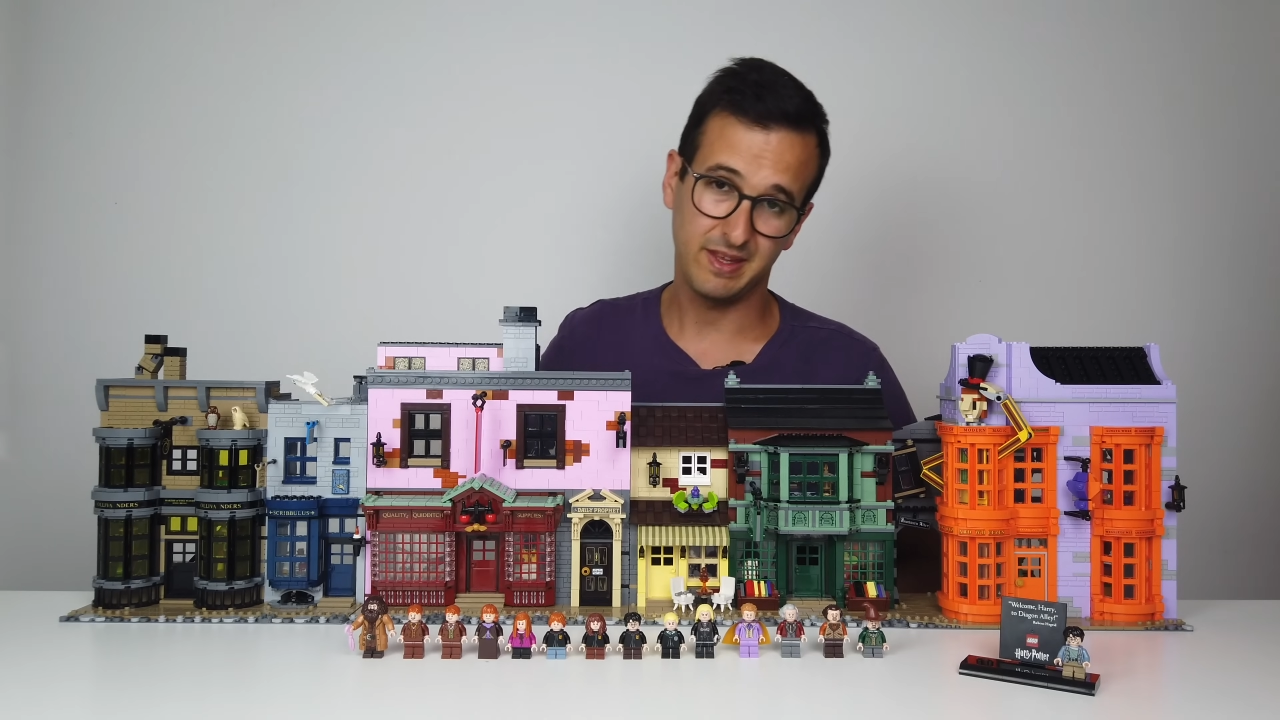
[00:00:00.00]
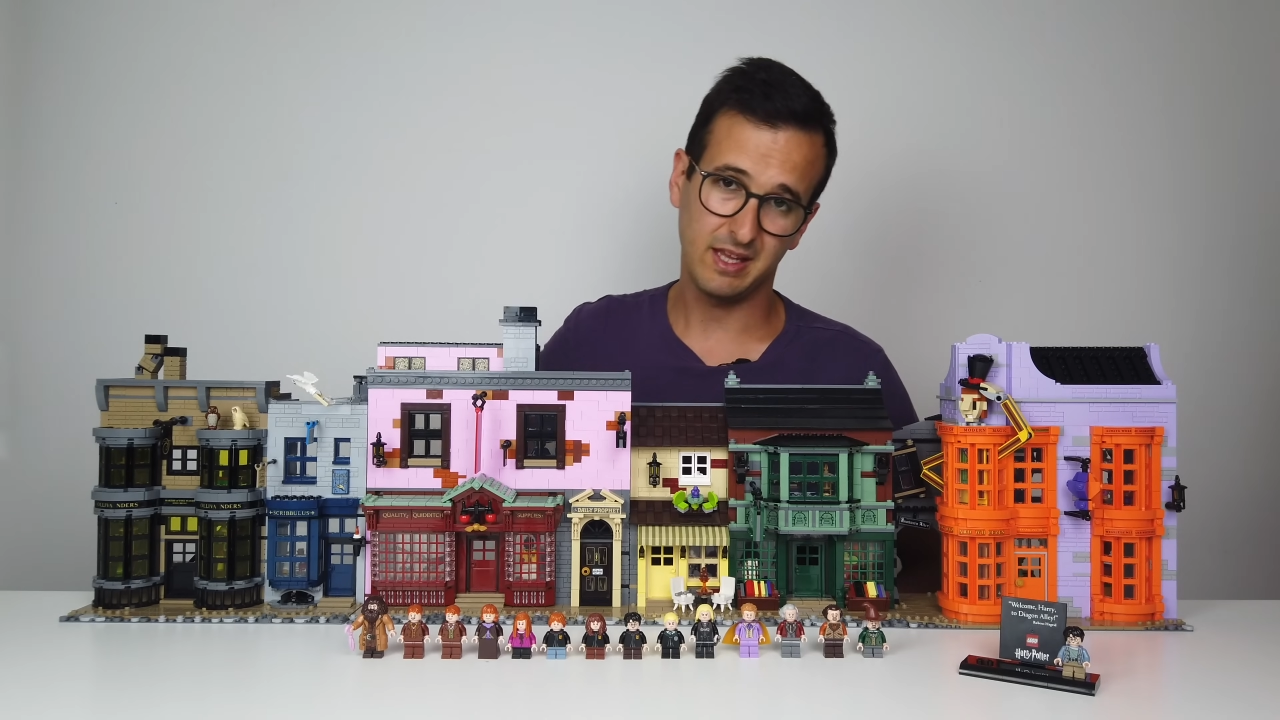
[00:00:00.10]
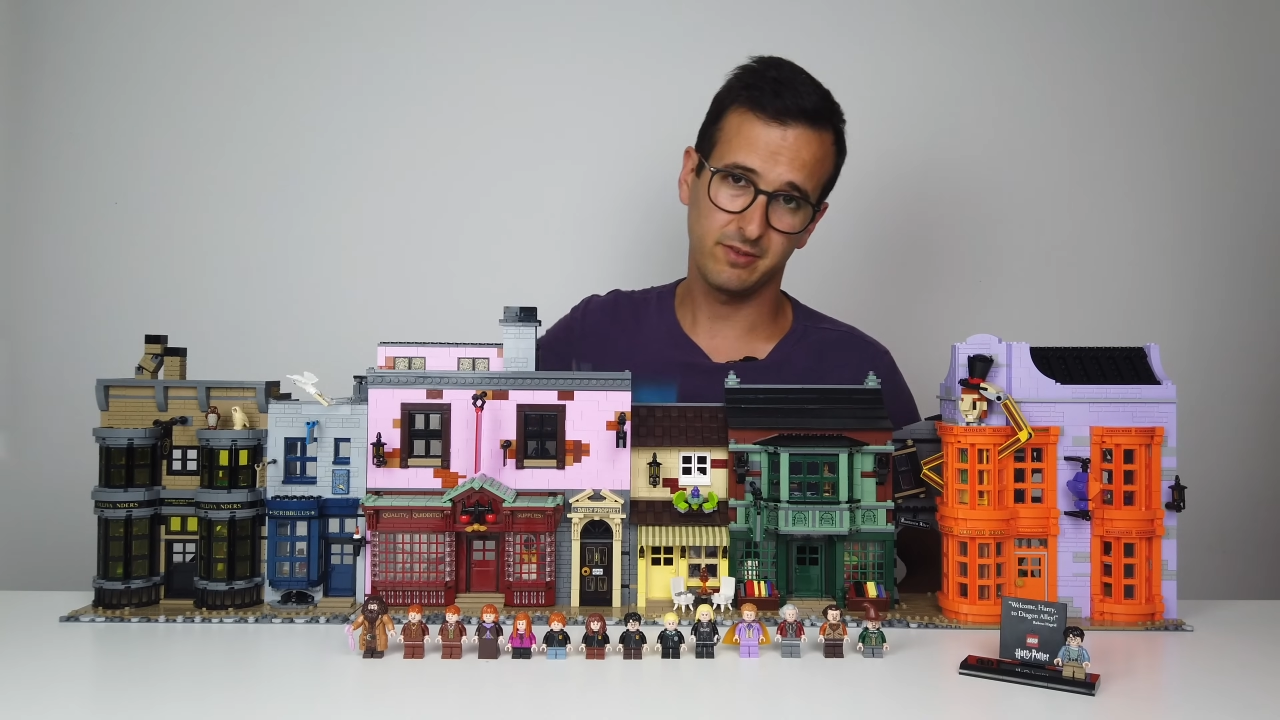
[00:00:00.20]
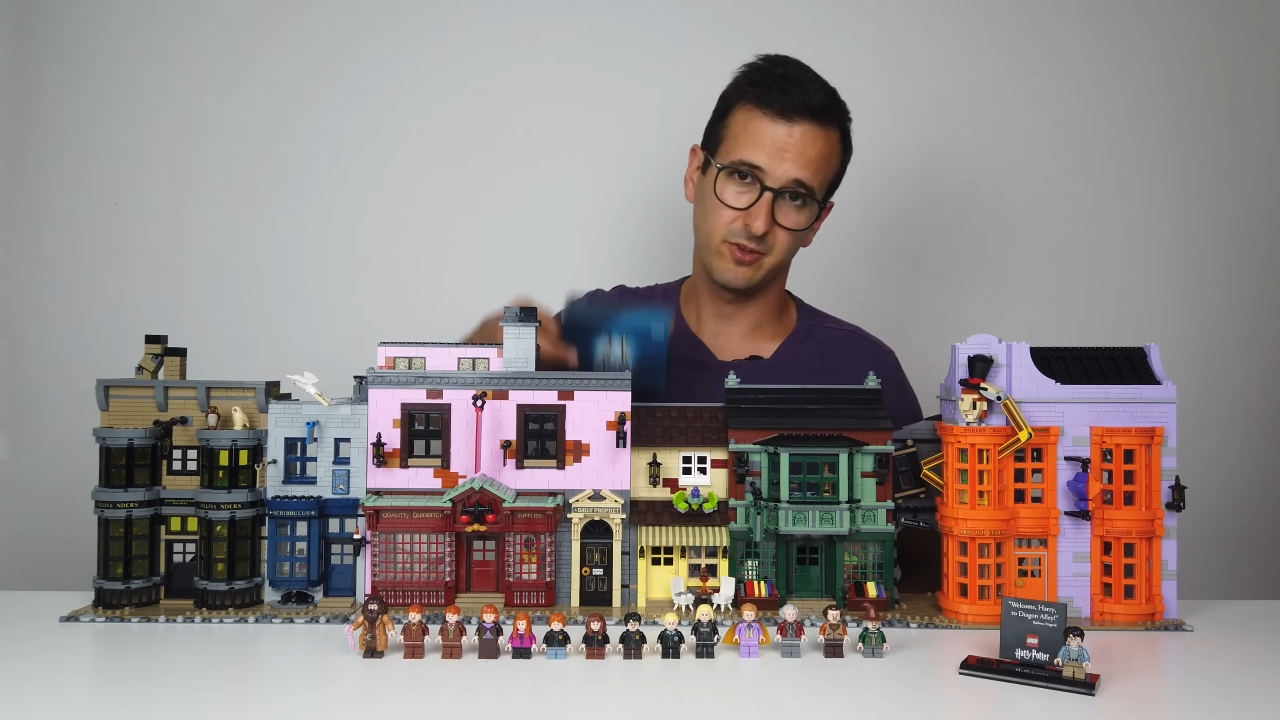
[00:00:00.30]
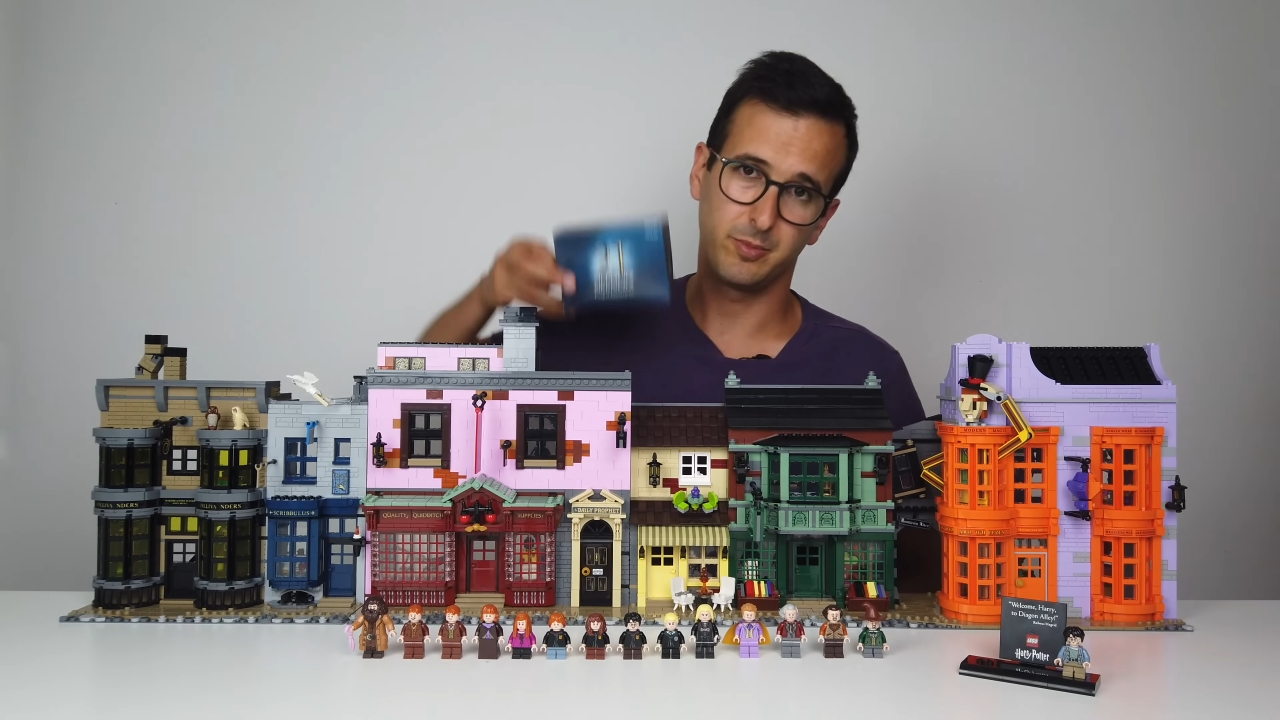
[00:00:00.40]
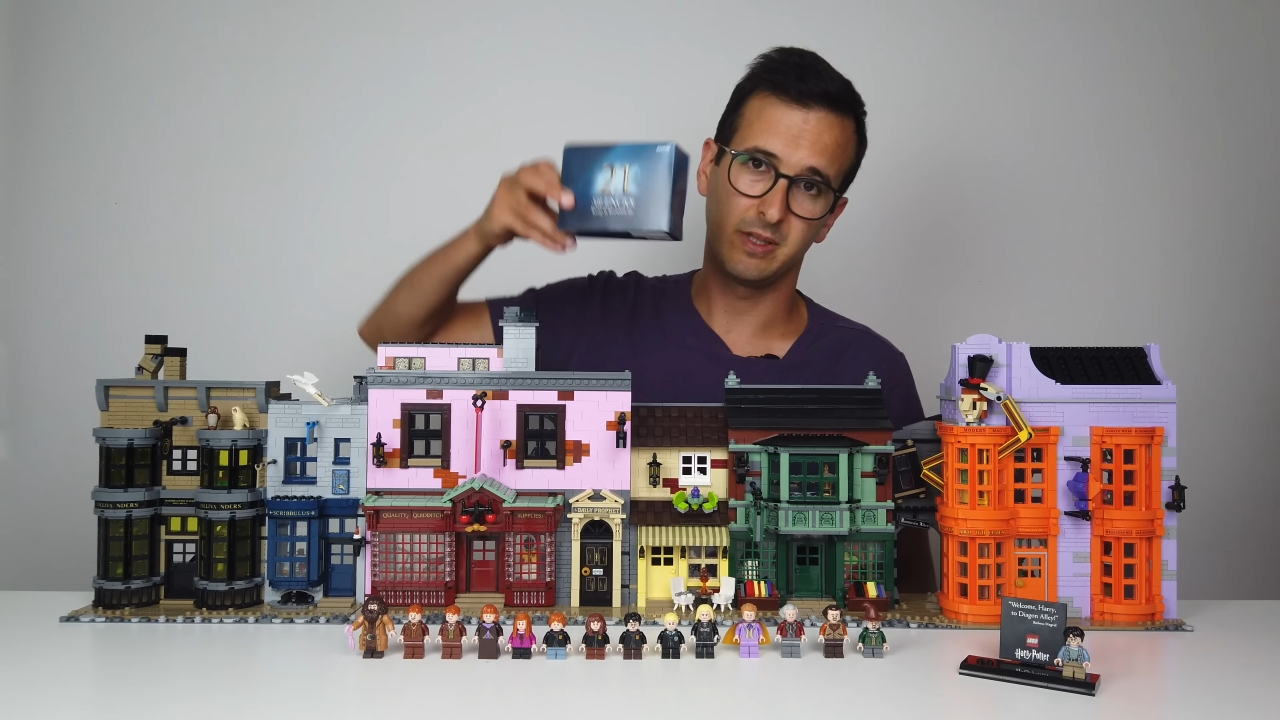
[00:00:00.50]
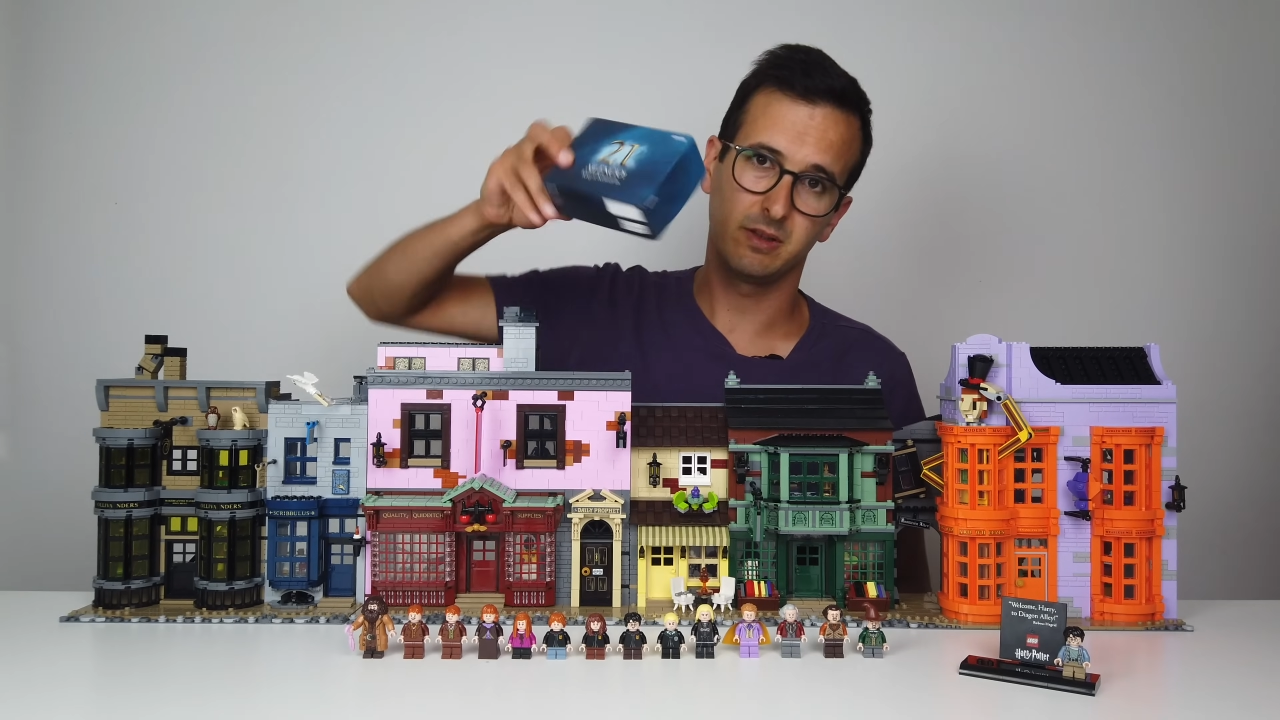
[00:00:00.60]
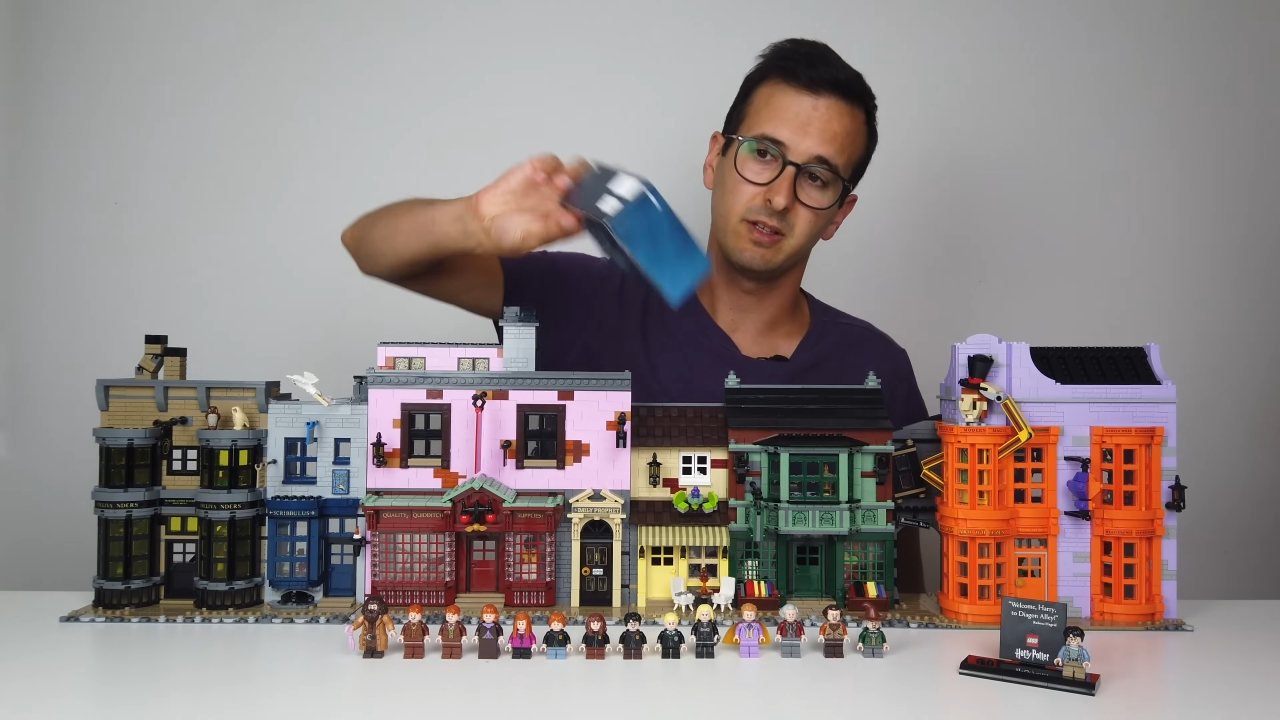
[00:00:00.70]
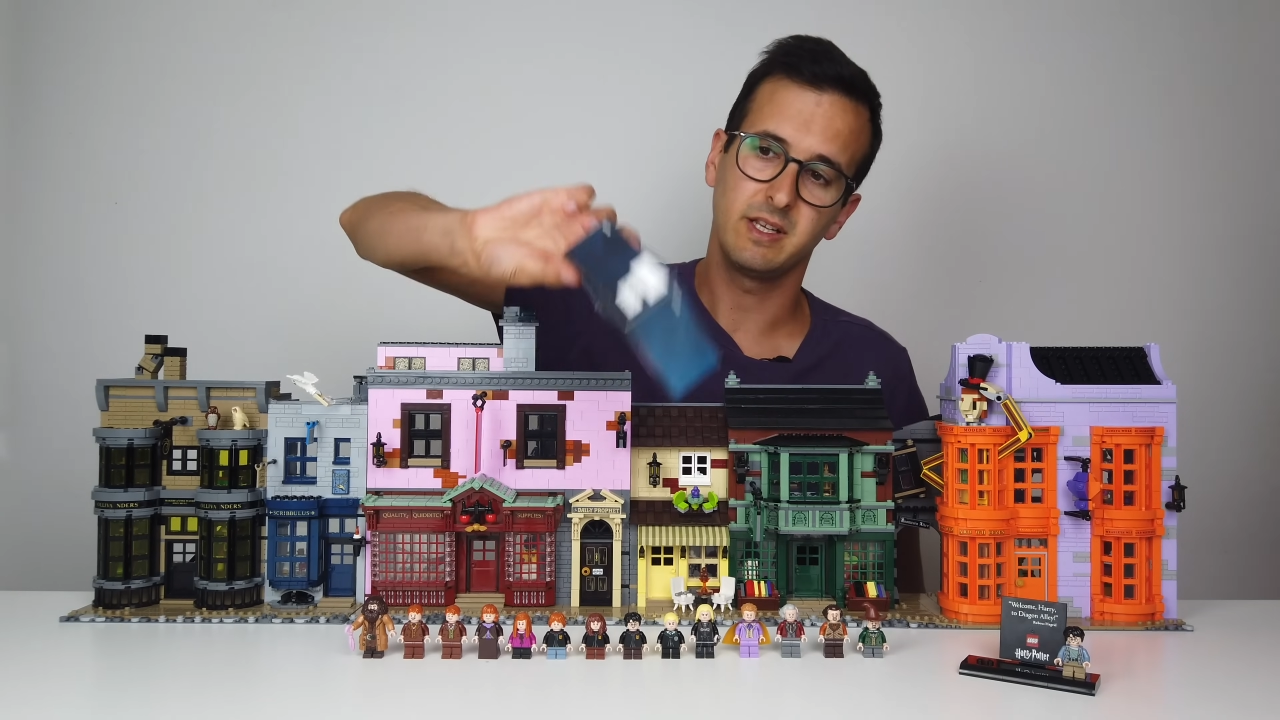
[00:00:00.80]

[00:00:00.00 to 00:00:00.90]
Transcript: the end of the build